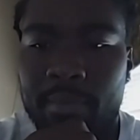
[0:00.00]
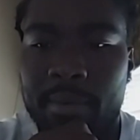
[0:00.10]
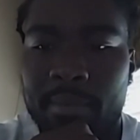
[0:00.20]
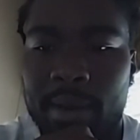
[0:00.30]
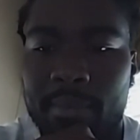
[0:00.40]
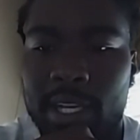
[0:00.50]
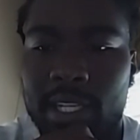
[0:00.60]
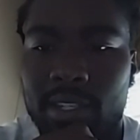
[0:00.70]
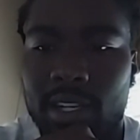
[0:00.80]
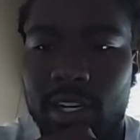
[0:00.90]
my best
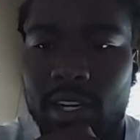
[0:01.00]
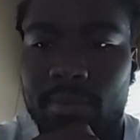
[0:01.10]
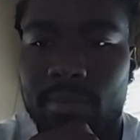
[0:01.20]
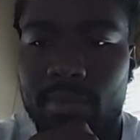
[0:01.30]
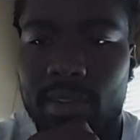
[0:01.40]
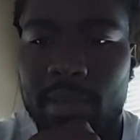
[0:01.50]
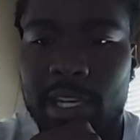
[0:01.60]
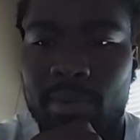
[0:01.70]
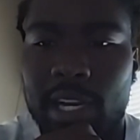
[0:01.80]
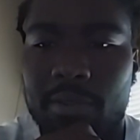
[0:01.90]

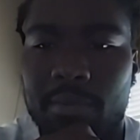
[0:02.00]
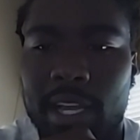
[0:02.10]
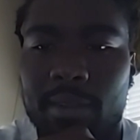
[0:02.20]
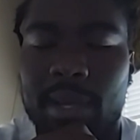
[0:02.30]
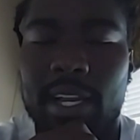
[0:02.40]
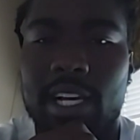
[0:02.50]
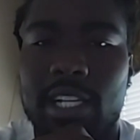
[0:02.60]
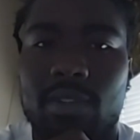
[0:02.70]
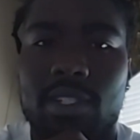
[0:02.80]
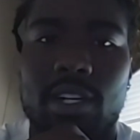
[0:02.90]
player we played against
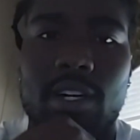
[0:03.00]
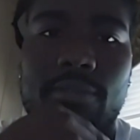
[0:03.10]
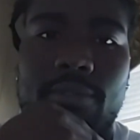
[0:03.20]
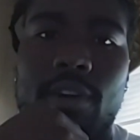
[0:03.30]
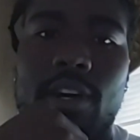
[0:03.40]
was Pharrell